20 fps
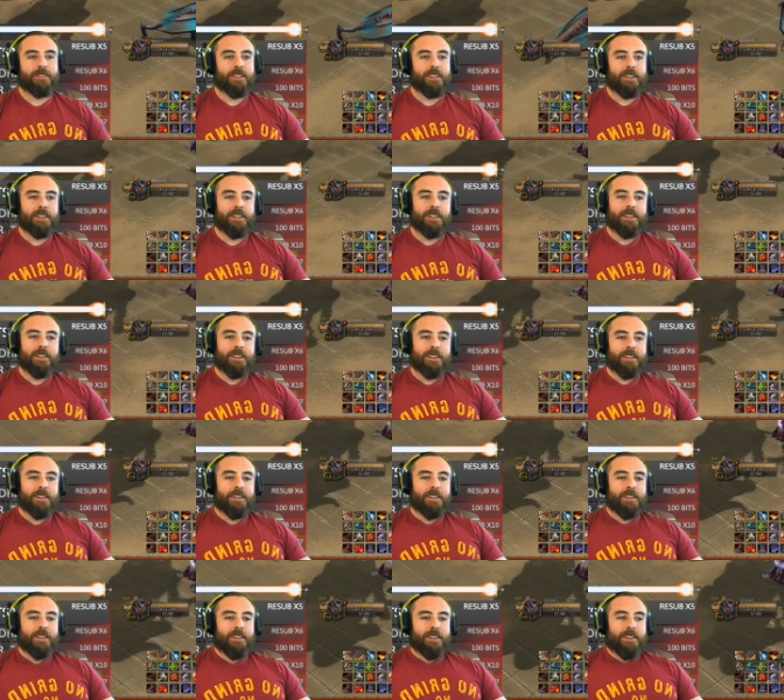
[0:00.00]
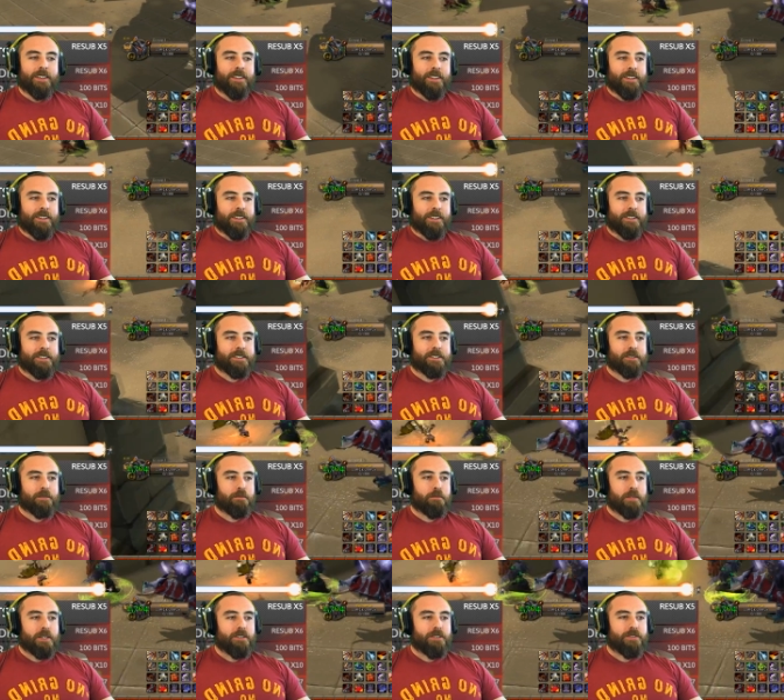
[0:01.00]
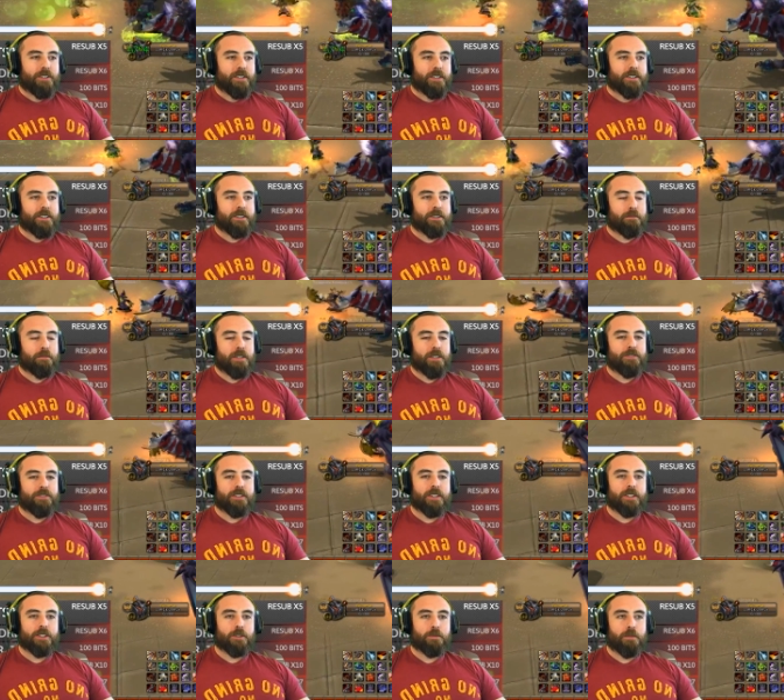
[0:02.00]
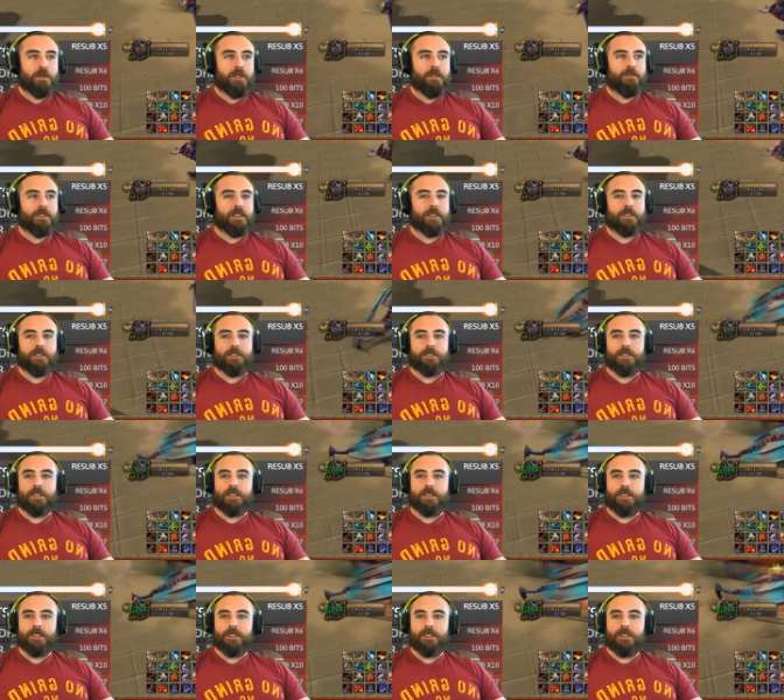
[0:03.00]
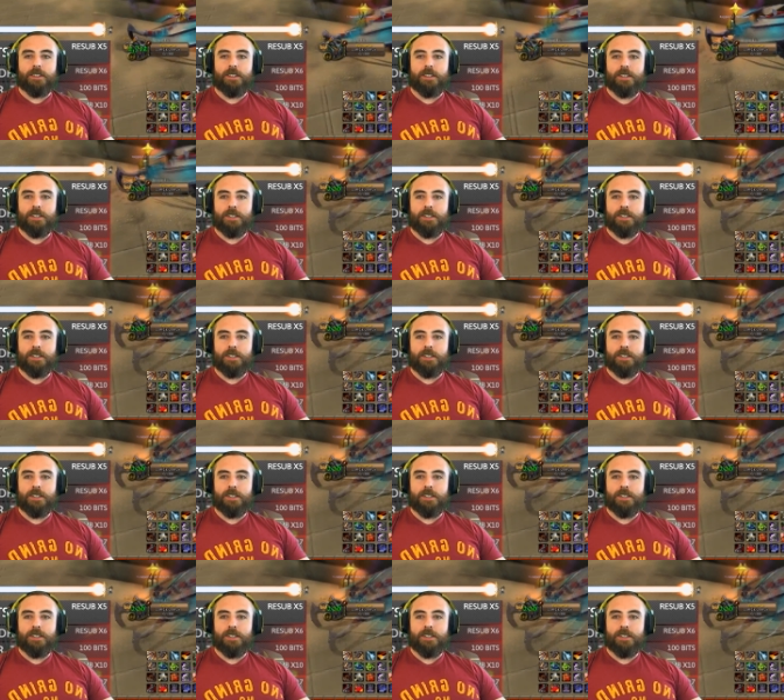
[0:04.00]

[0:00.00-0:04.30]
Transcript: Olympics and satellites. That's a beefy, beefy HP value right there.